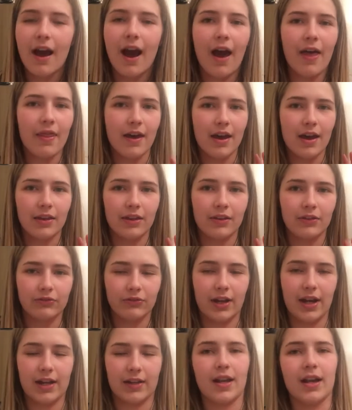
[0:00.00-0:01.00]
And then
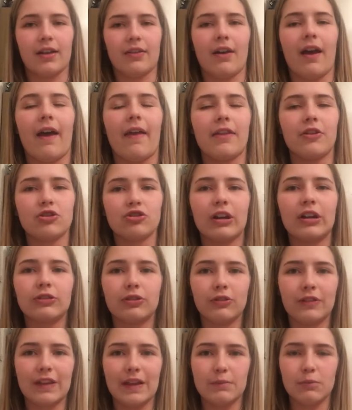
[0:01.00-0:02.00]
write it like that, and then try
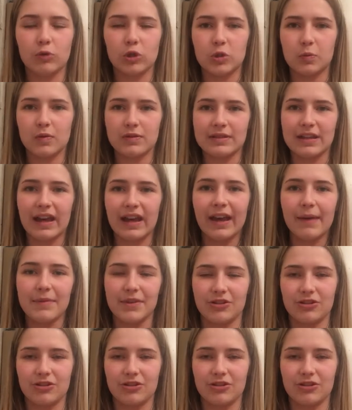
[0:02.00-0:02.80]
and do that multiple times.